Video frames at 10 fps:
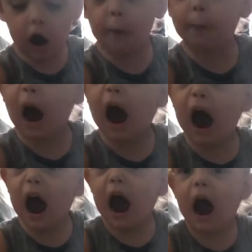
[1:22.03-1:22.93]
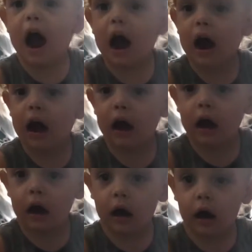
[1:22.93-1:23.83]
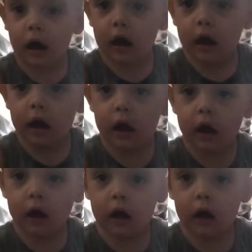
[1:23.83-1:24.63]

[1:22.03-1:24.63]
A An alligator. What's he do?